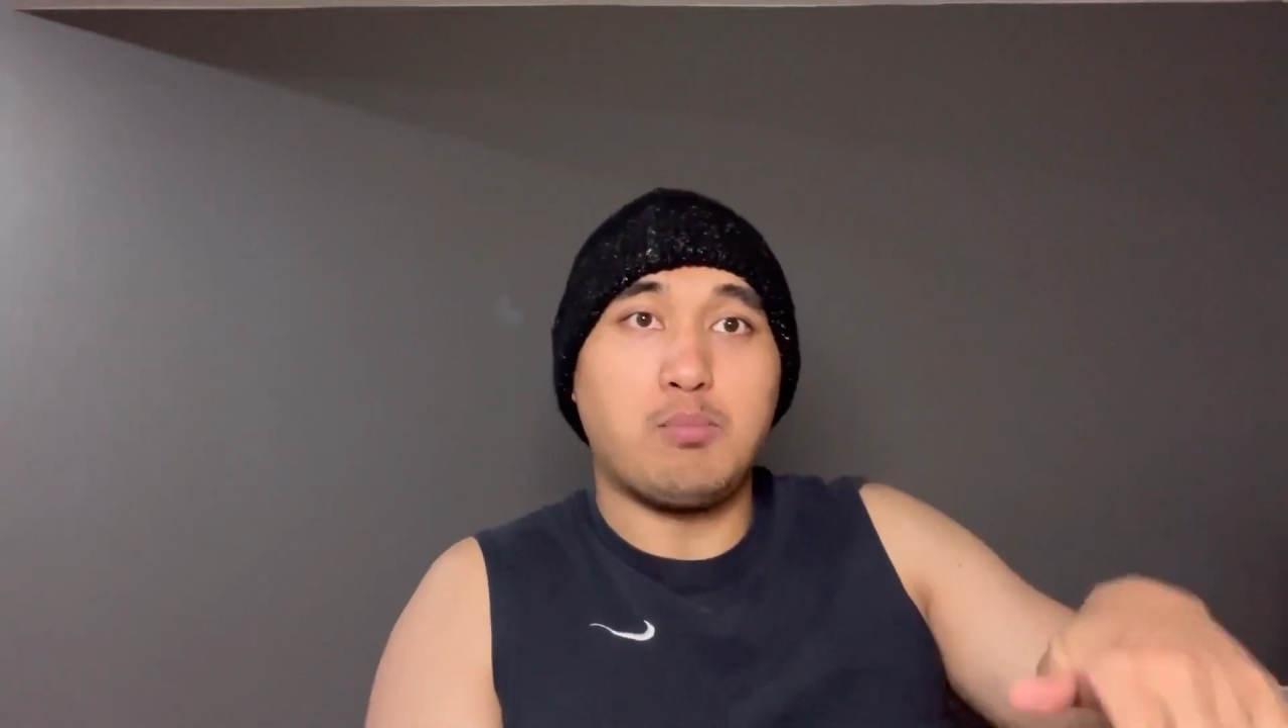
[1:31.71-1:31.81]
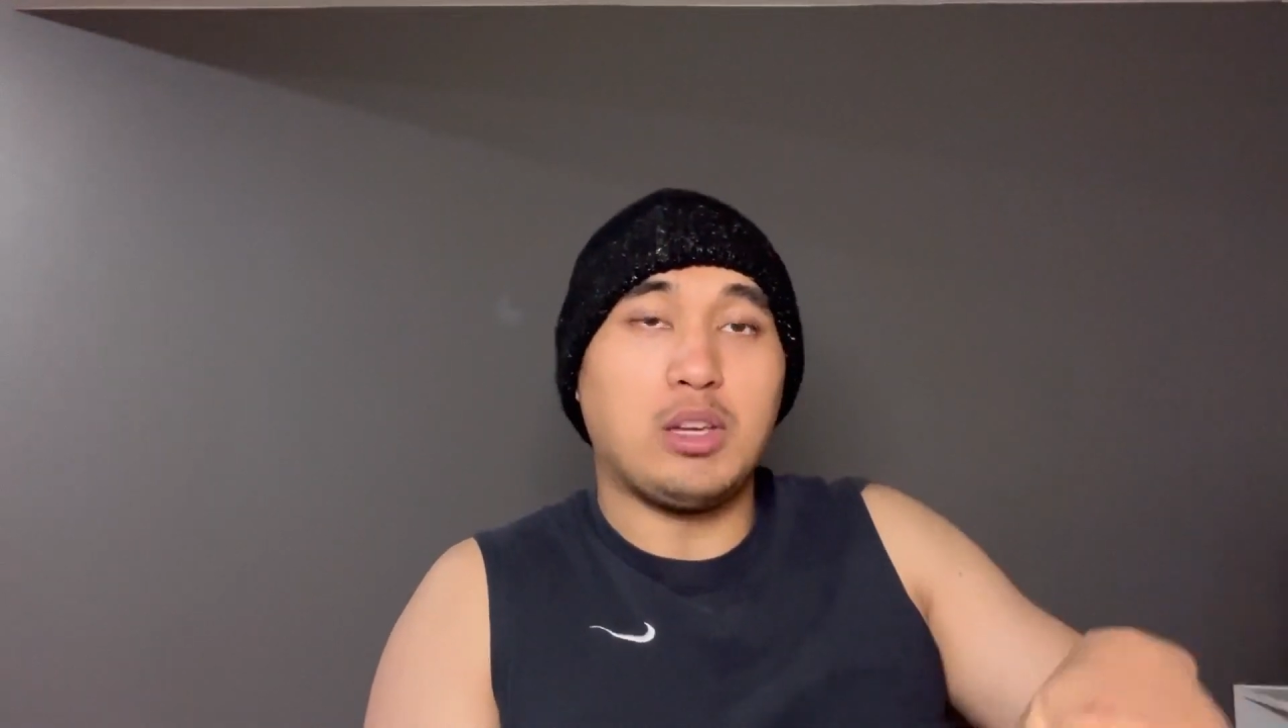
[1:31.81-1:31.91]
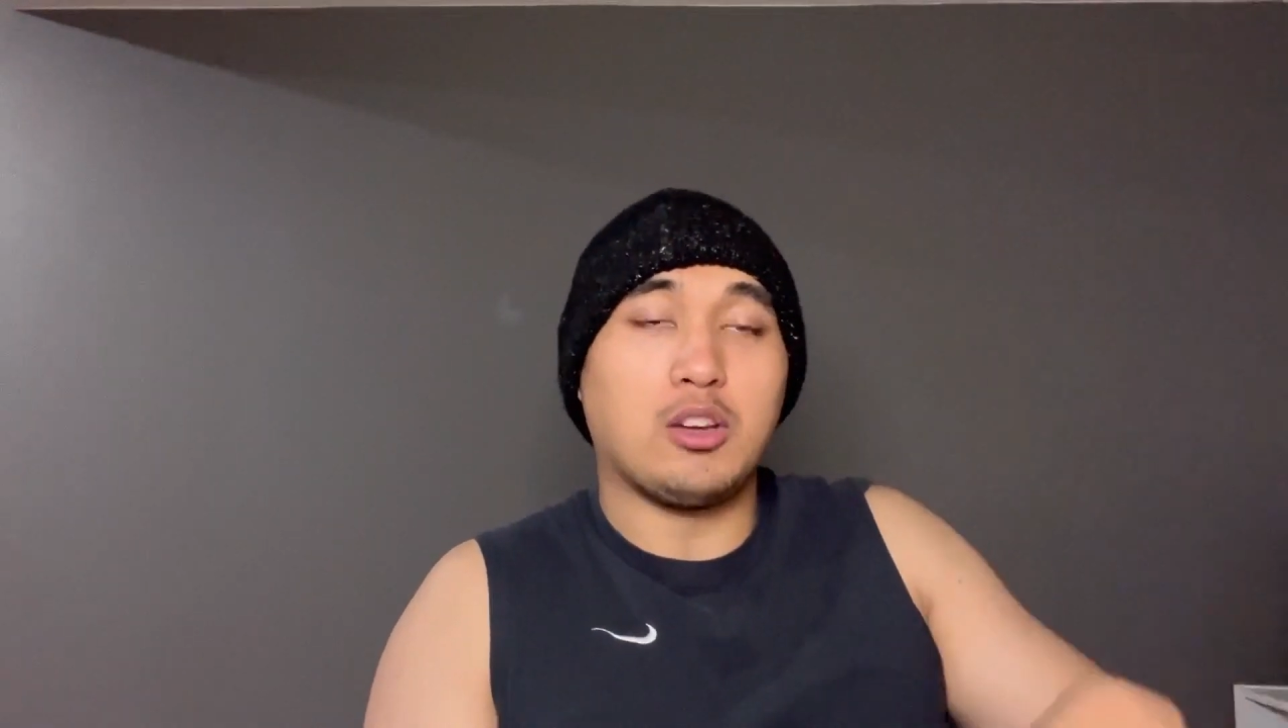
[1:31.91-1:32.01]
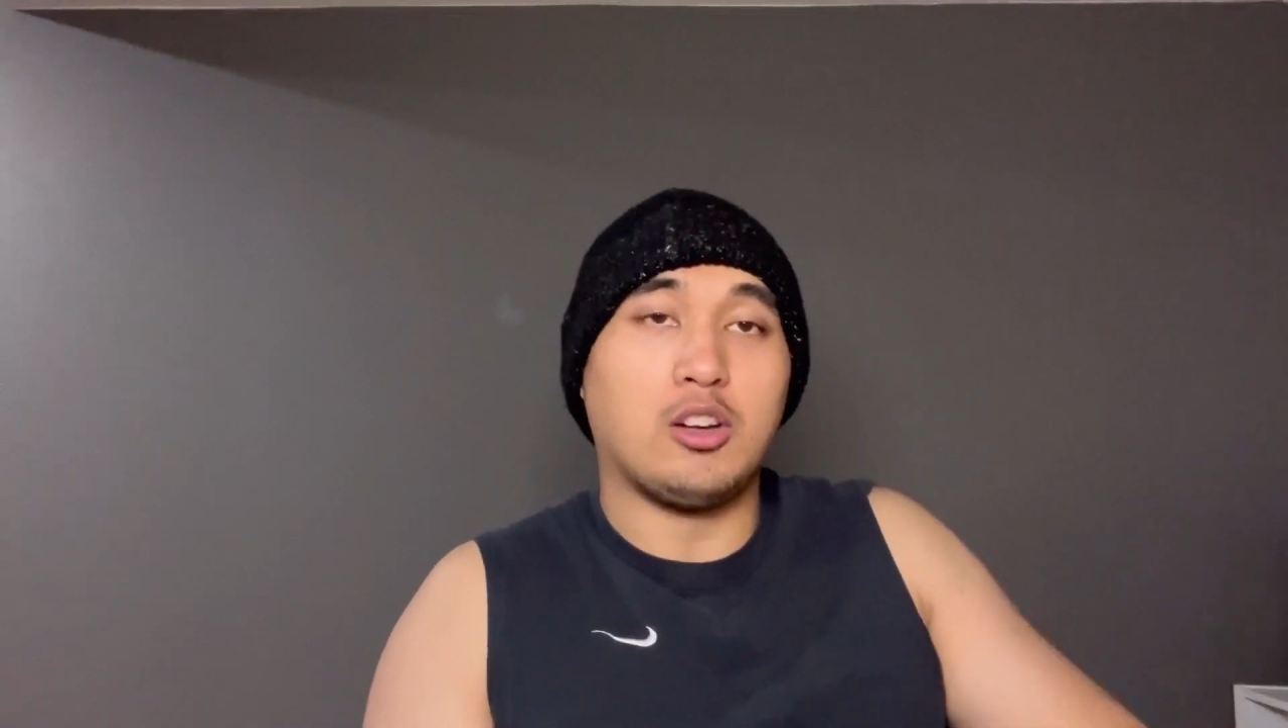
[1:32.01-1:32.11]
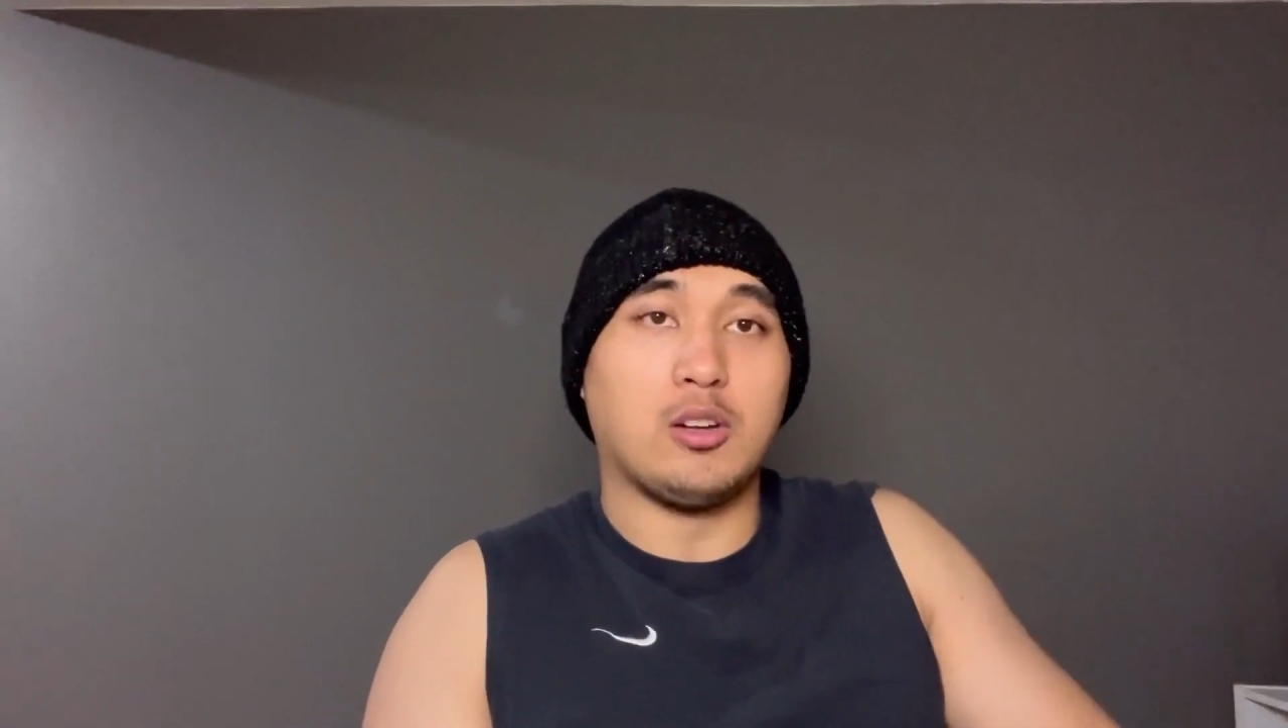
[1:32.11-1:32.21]

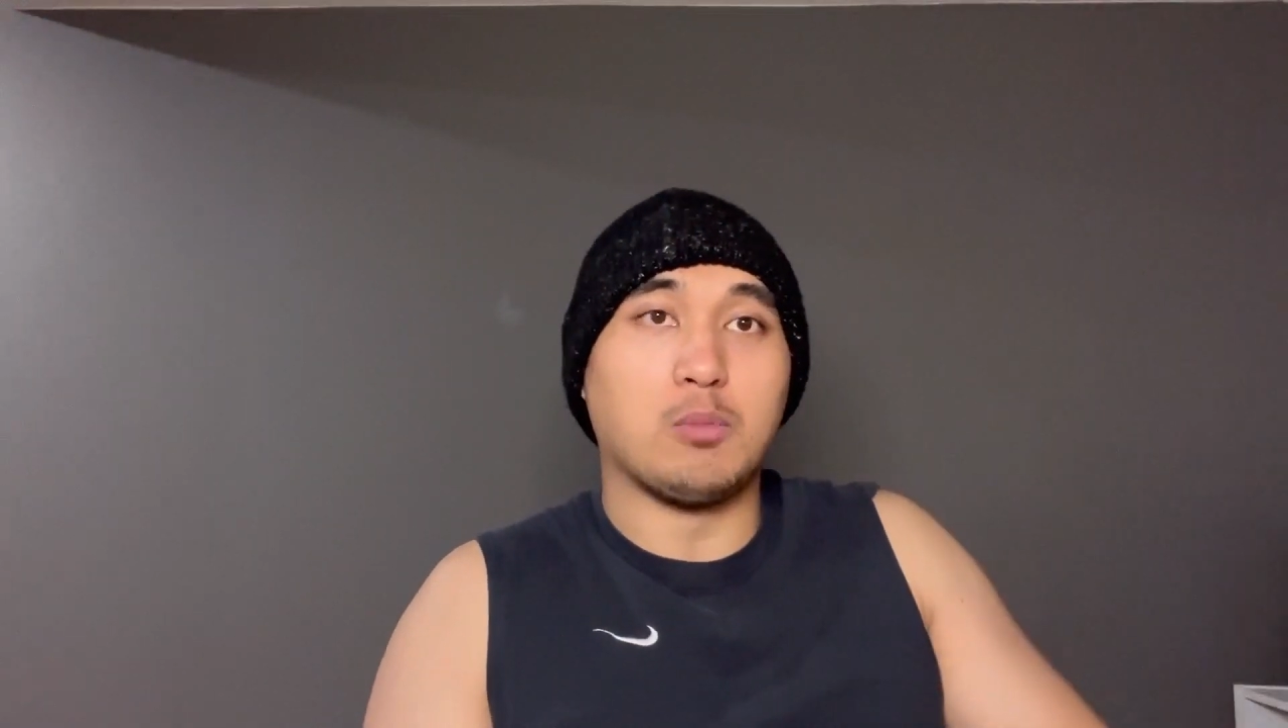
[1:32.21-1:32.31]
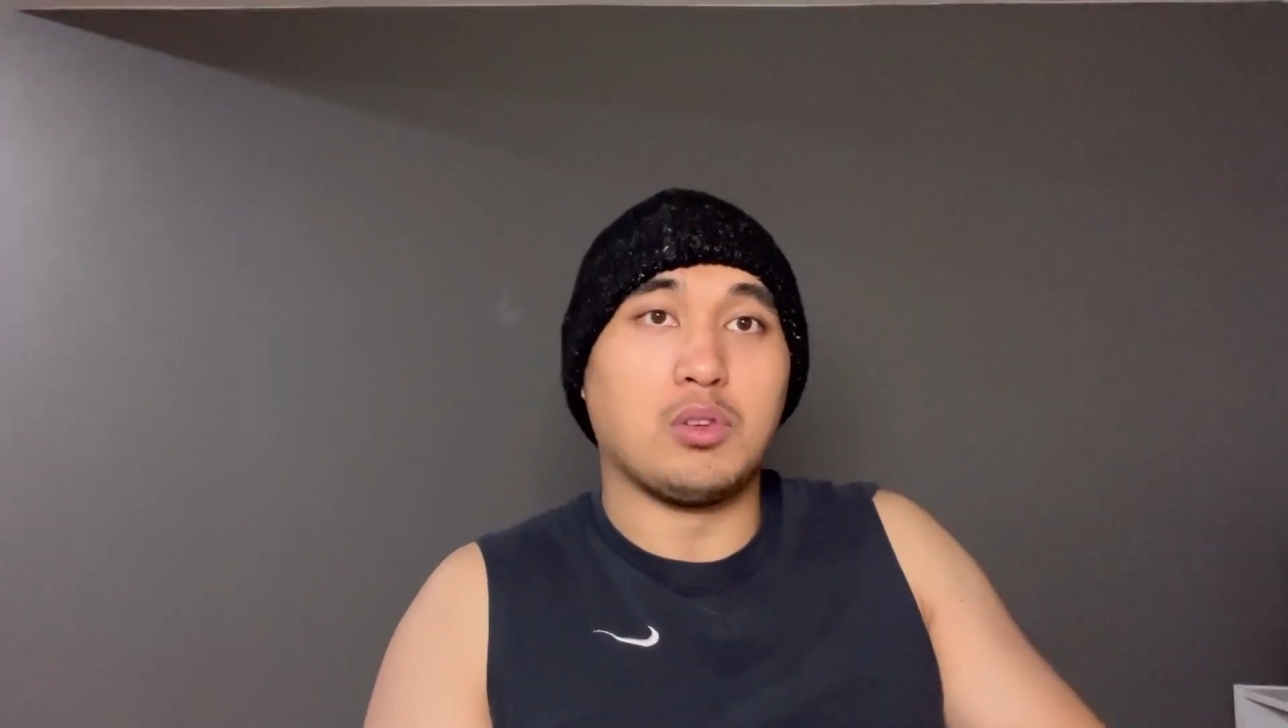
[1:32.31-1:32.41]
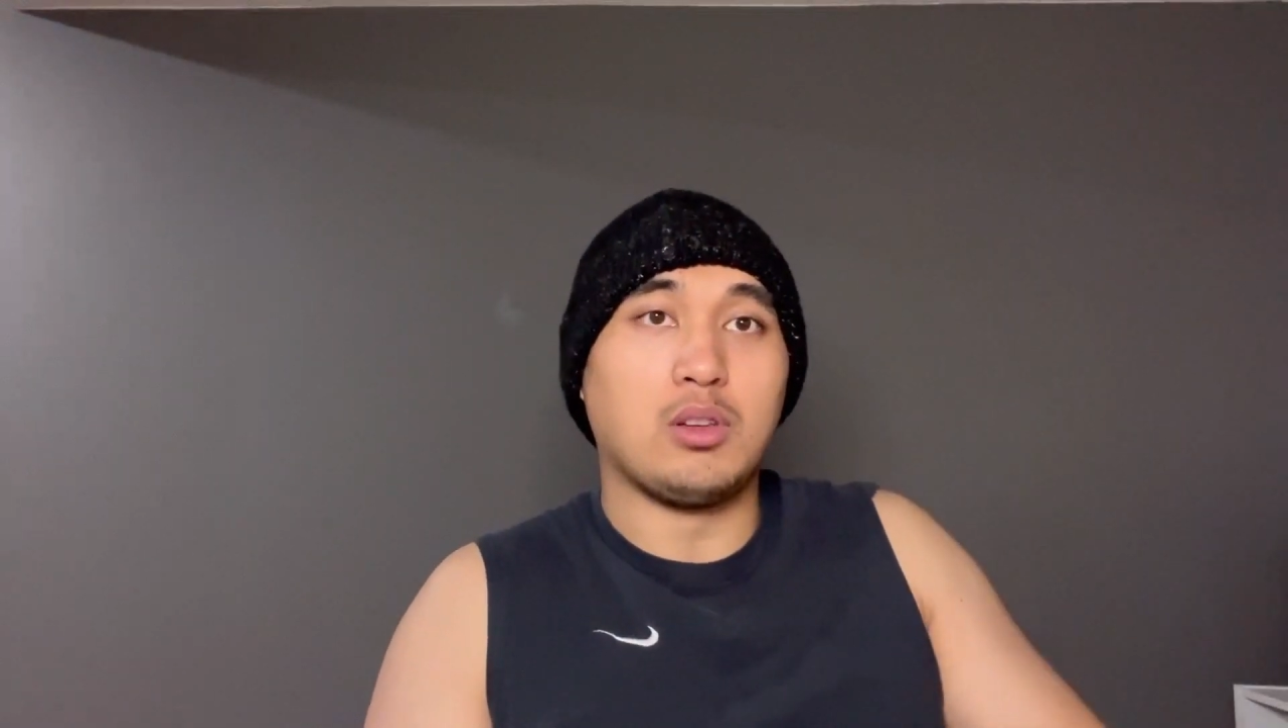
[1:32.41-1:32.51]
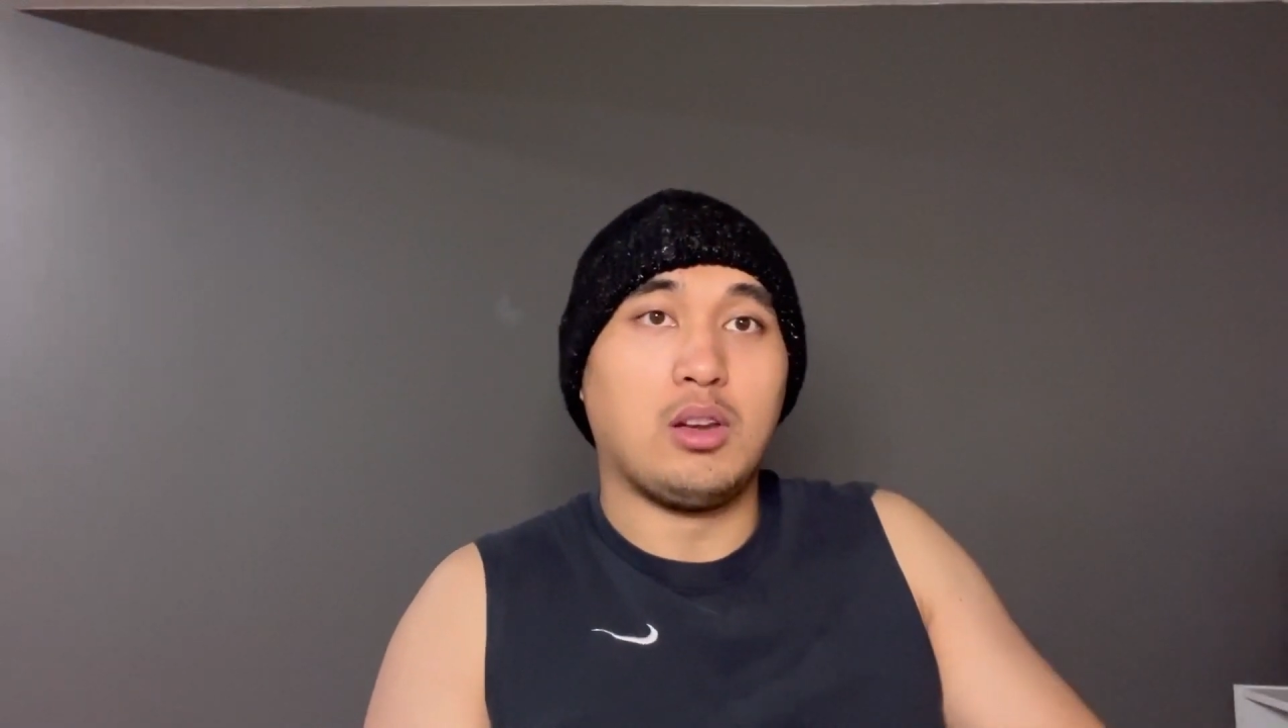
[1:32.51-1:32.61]
becomes